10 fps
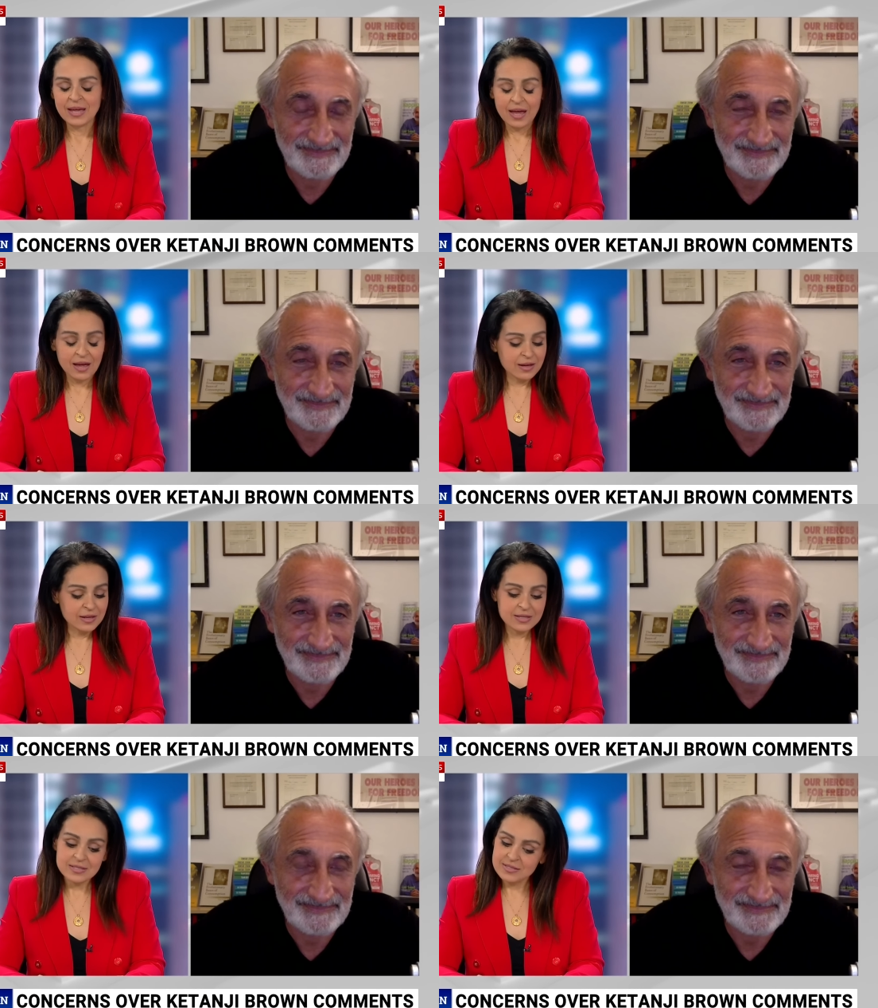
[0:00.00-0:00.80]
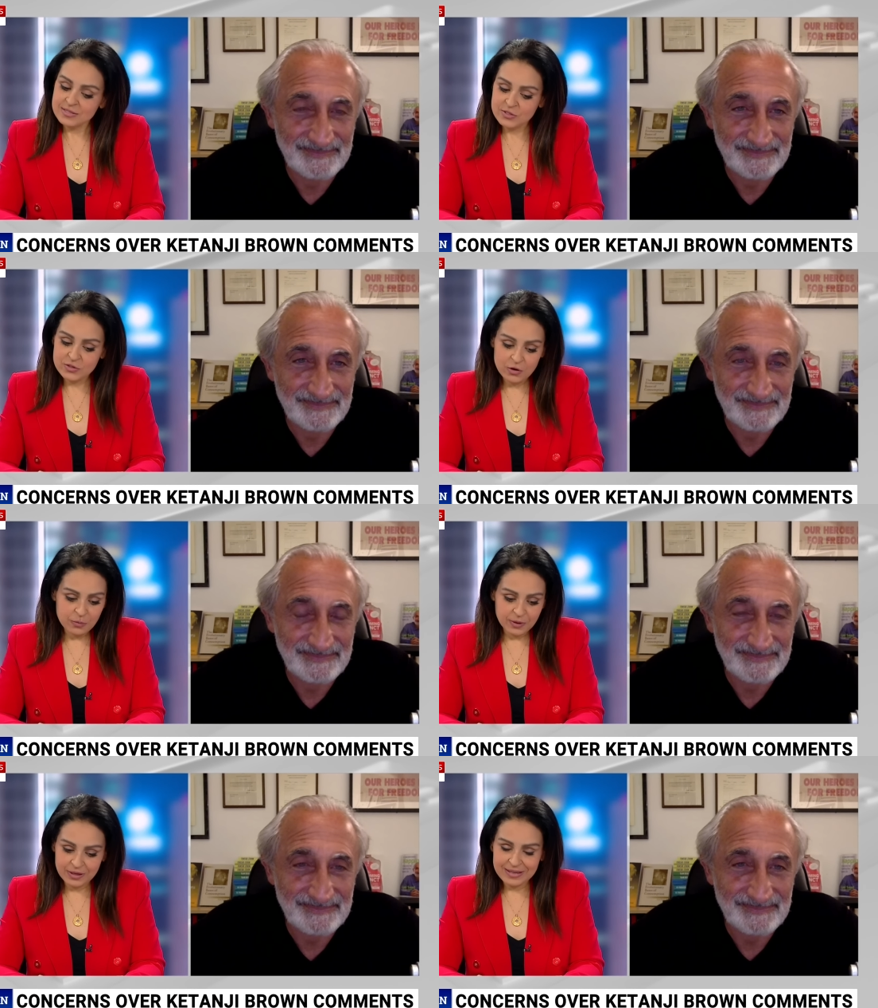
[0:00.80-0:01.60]
Speaker 1: Uh, it is
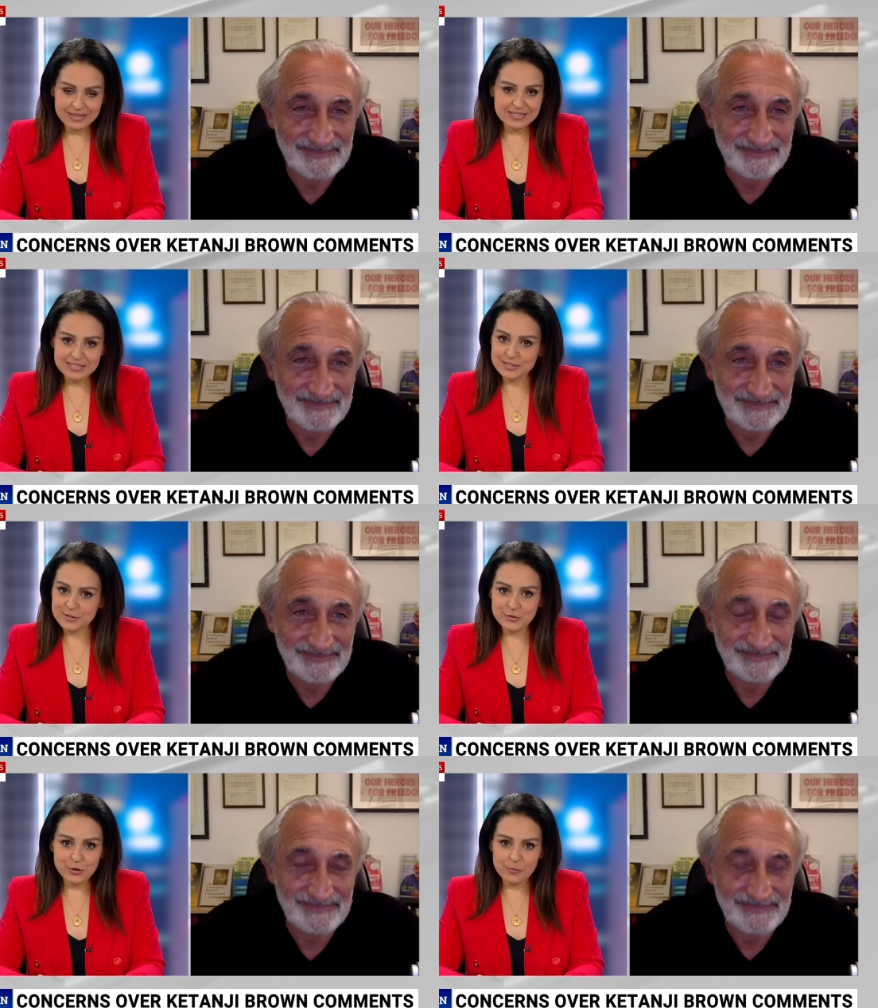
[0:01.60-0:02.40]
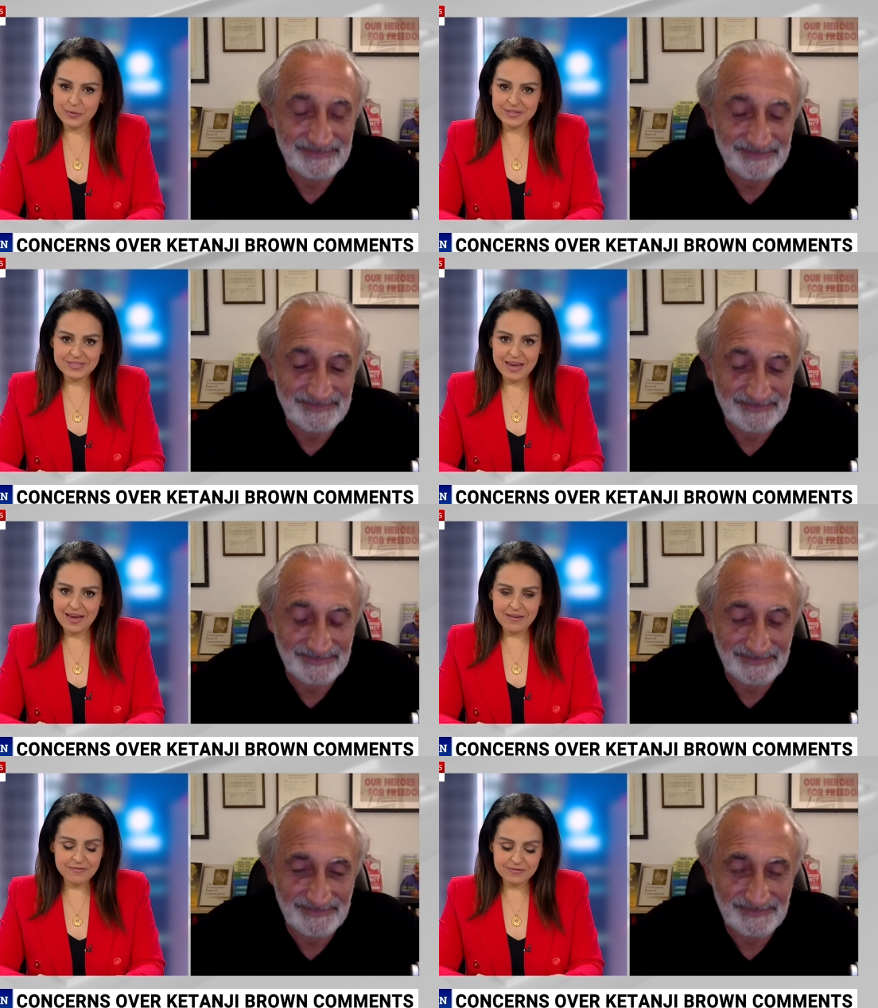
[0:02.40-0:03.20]
disturbing. It is disturbing to
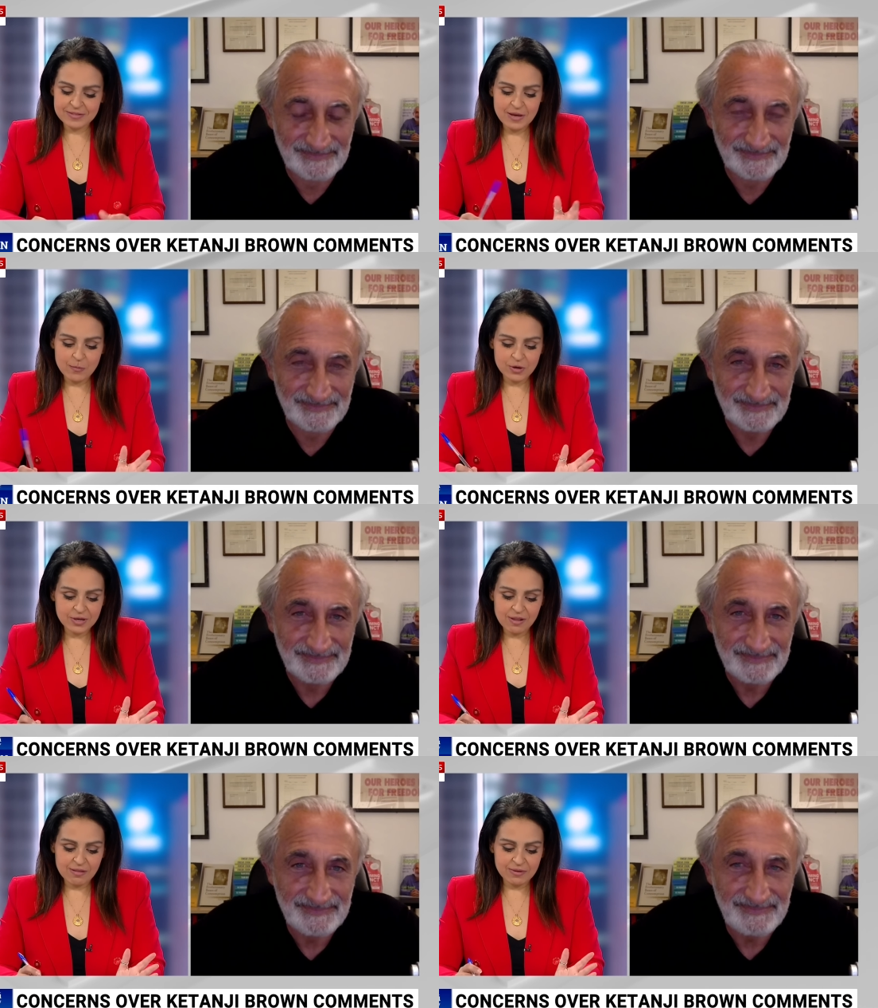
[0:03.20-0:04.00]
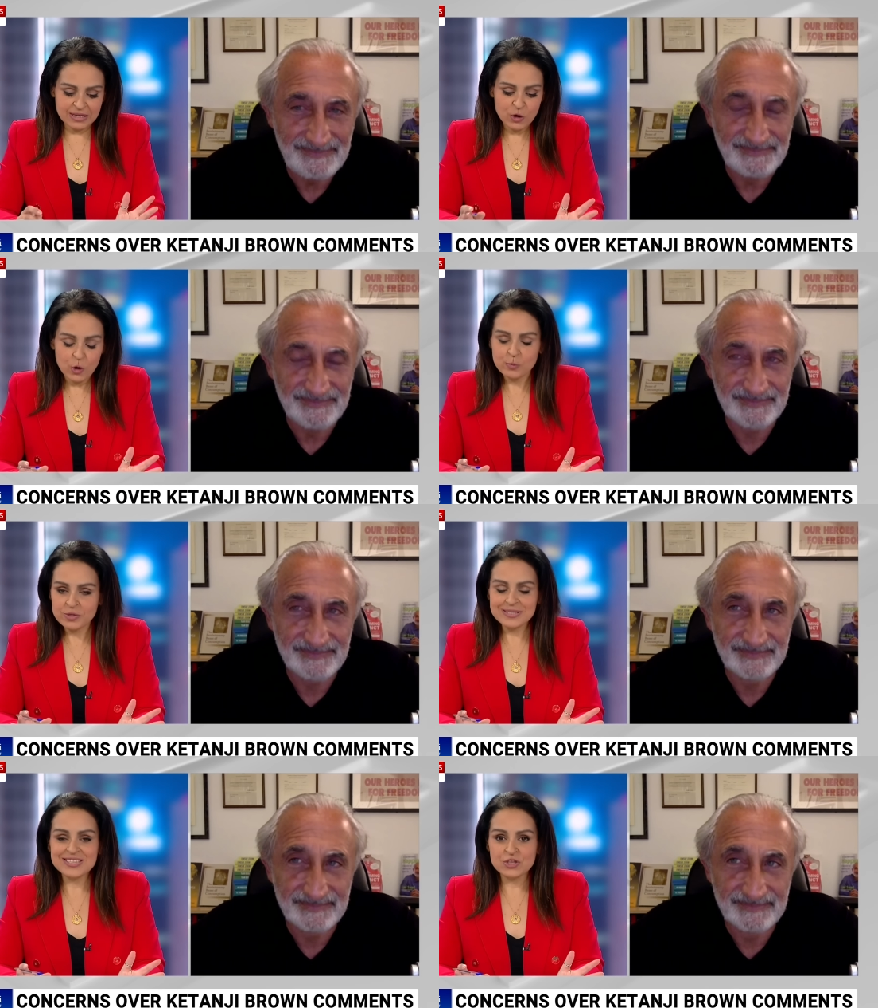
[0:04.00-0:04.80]
have someone in her
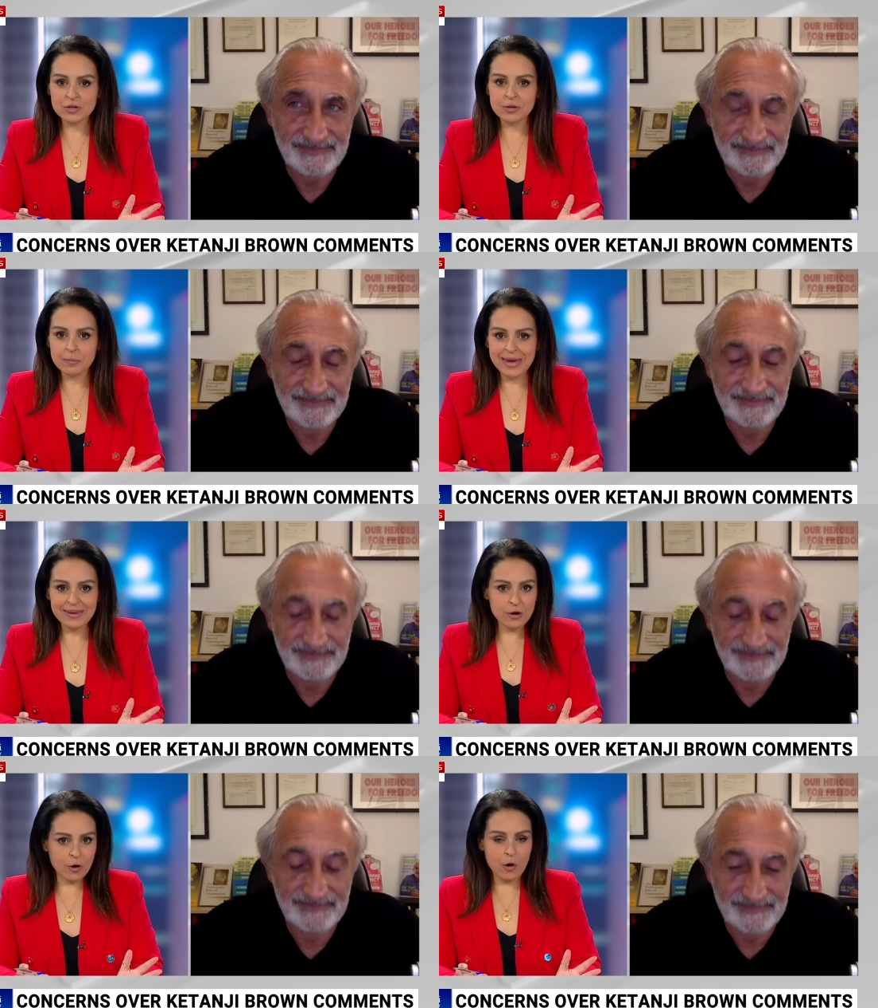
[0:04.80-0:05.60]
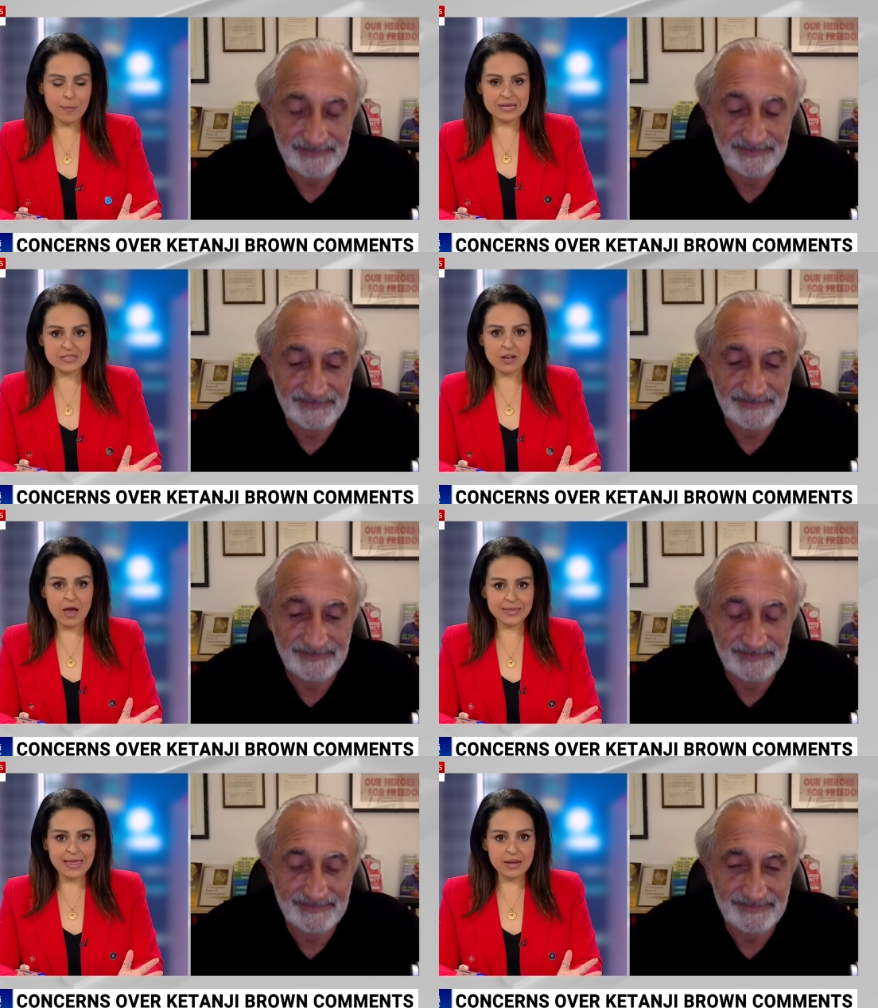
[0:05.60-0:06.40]
position make a comment like that.